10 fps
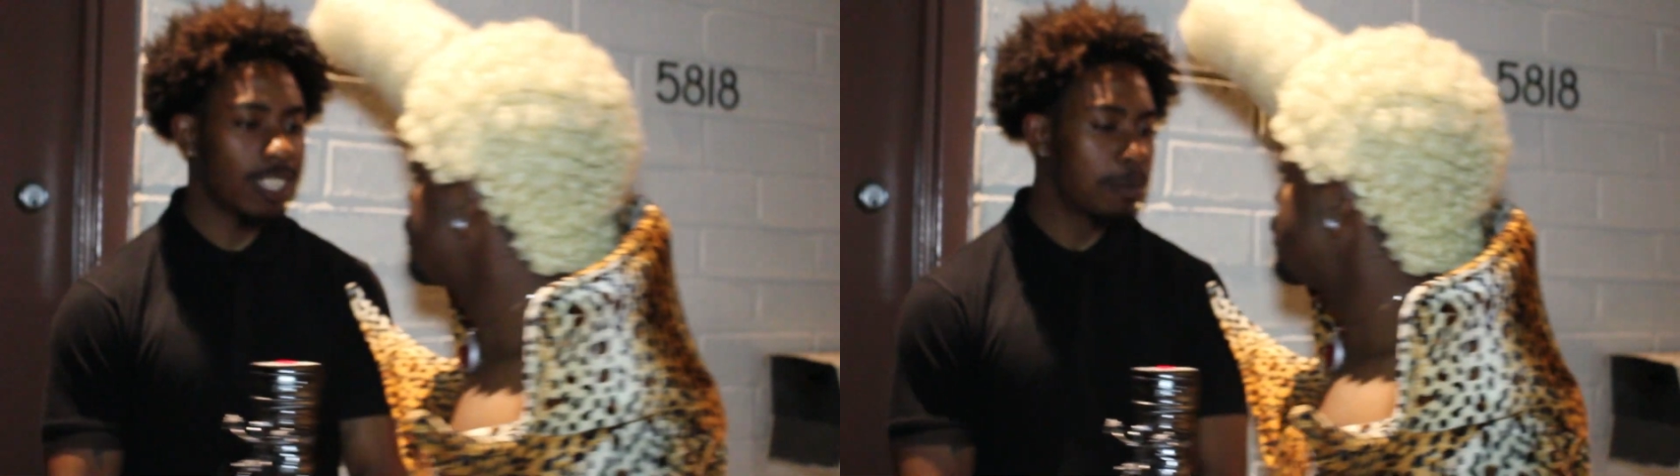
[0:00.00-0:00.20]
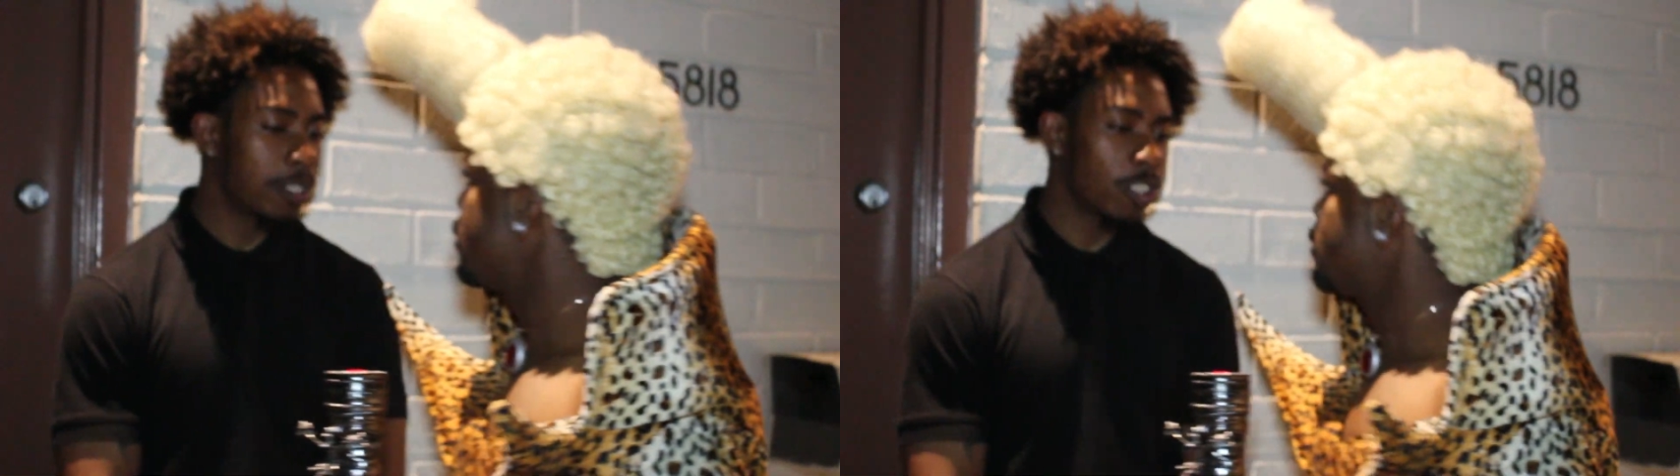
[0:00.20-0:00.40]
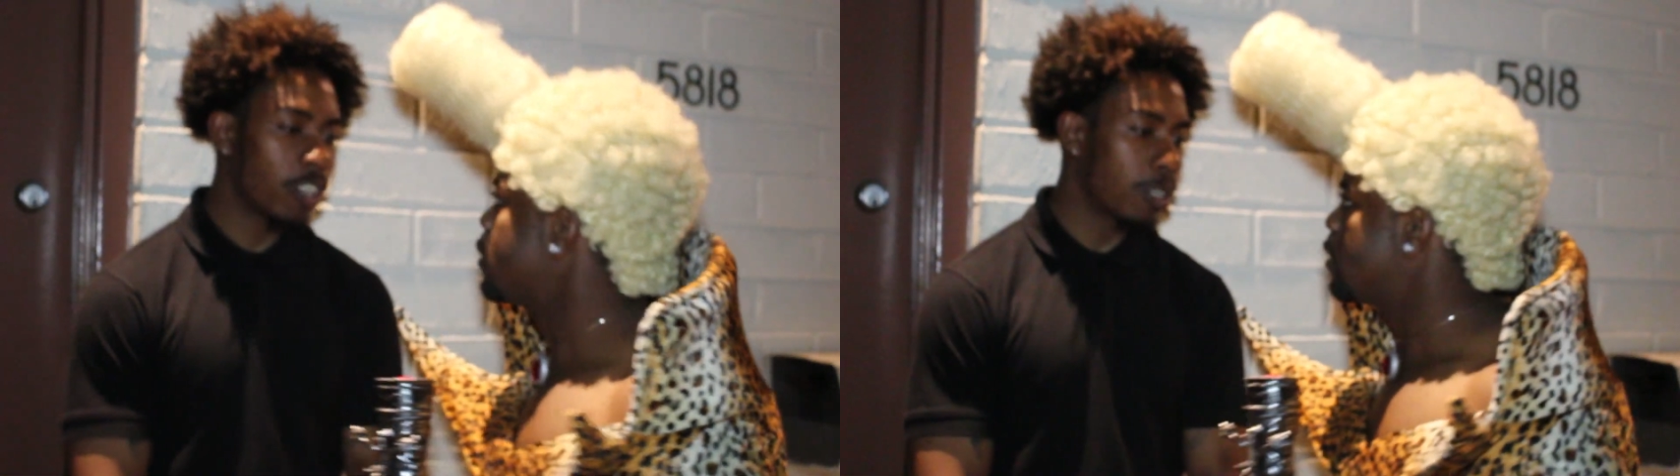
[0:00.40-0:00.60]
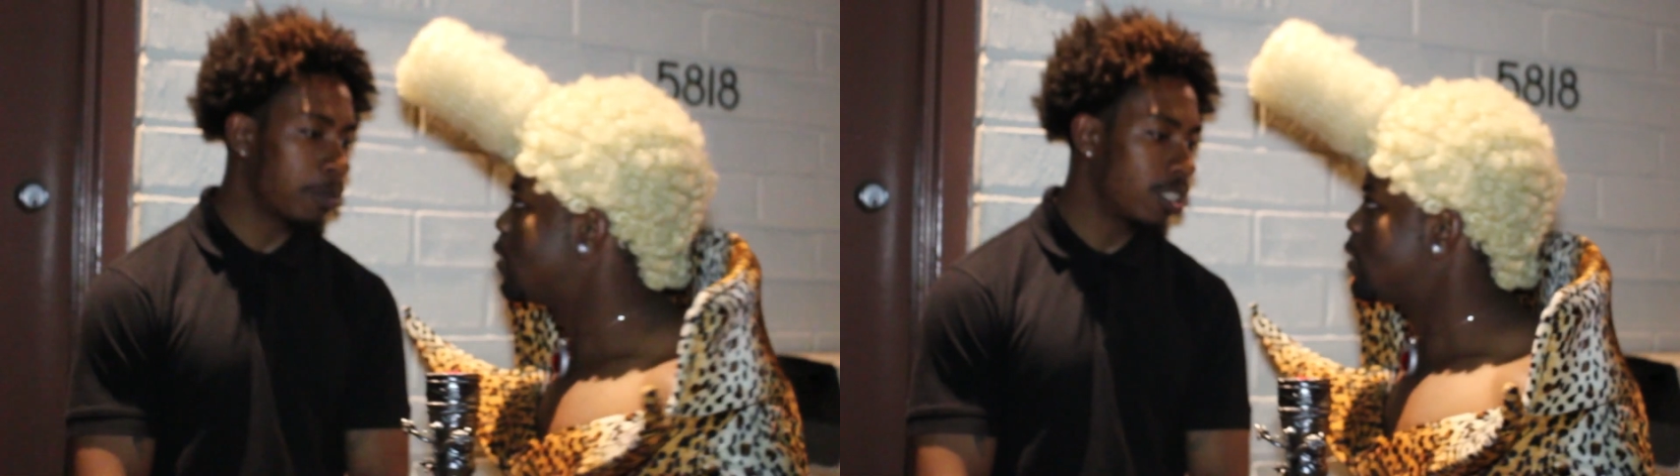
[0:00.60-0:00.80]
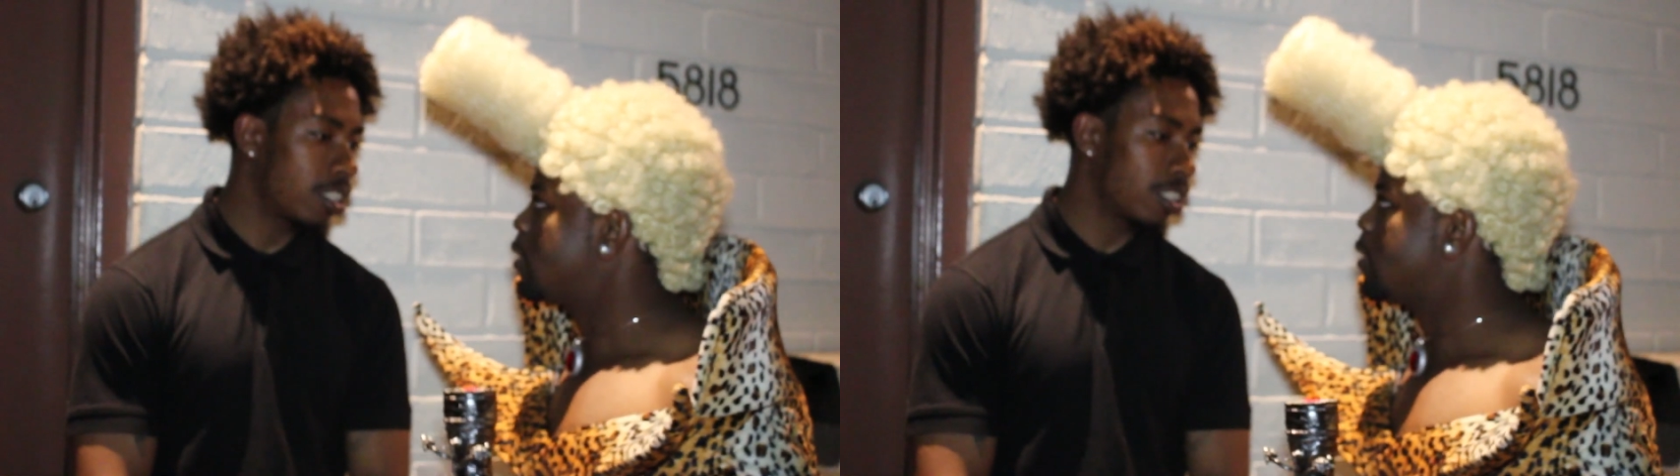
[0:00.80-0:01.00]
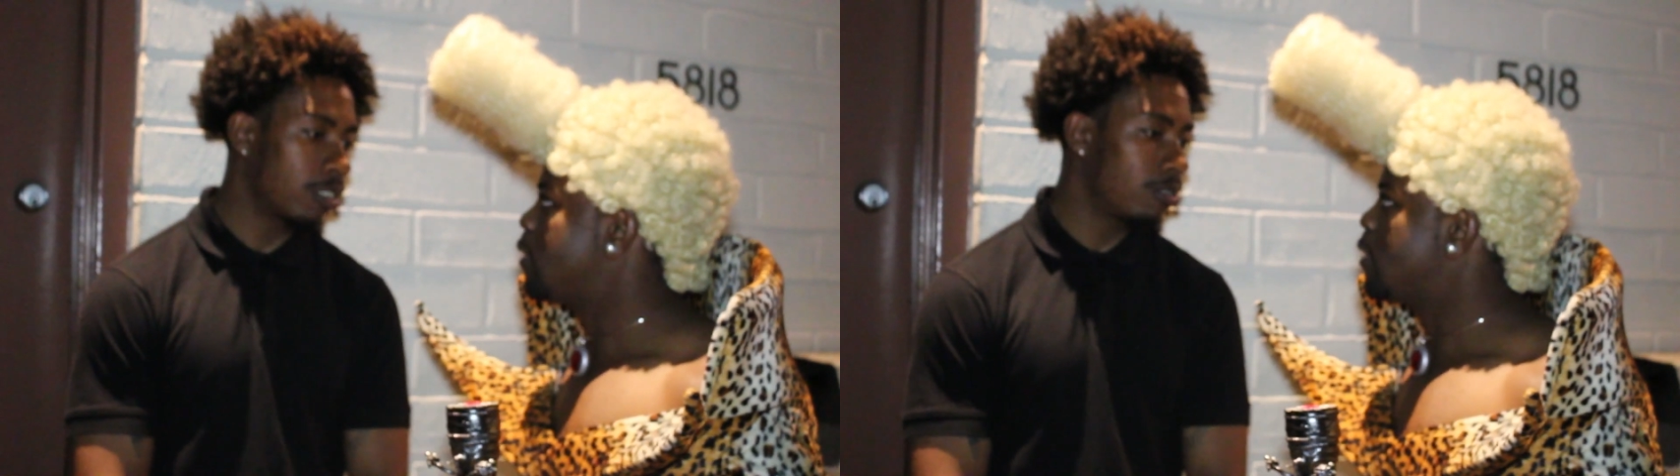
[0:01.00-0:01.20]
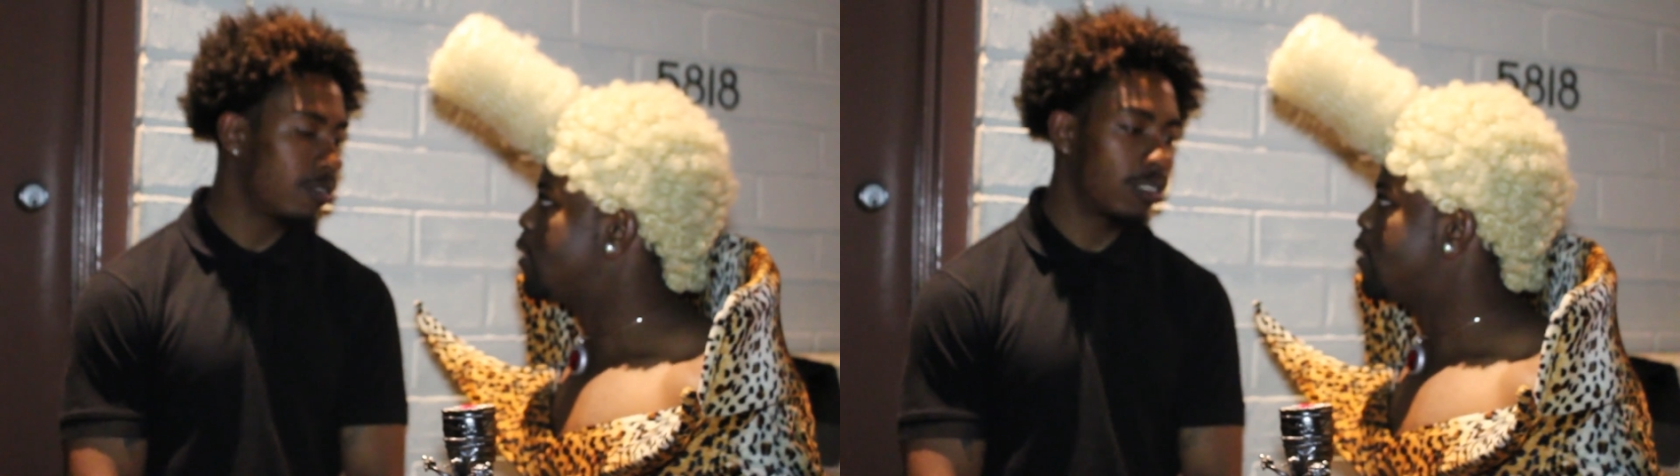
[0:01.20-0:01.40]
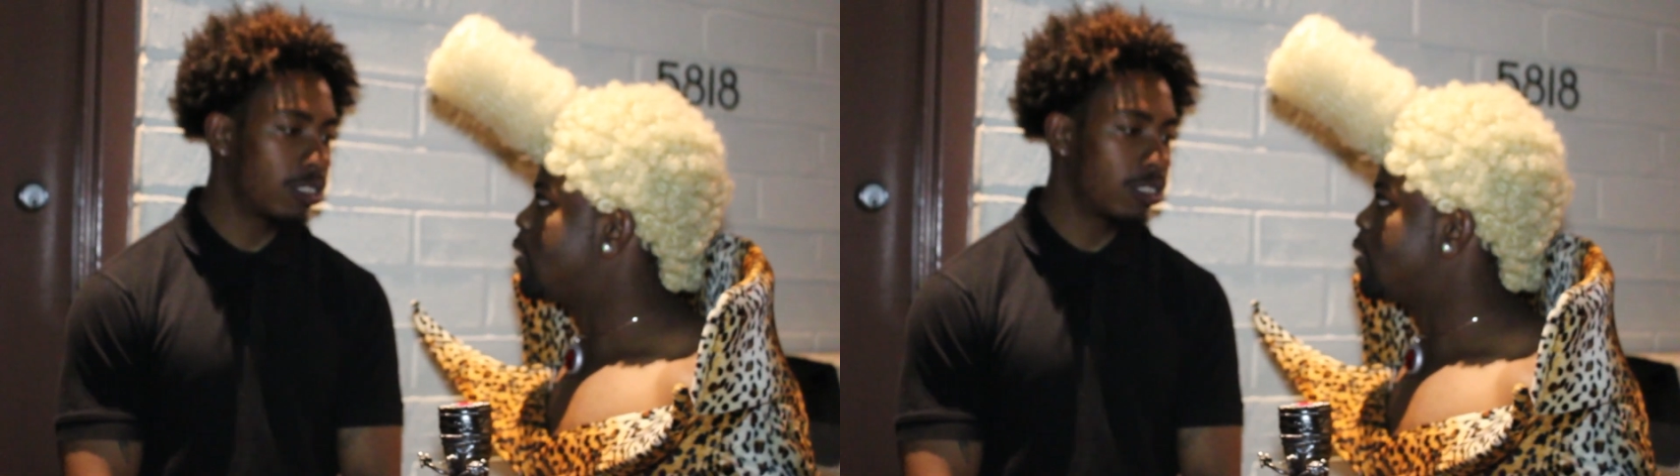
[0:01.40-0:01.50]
that administrator, please. You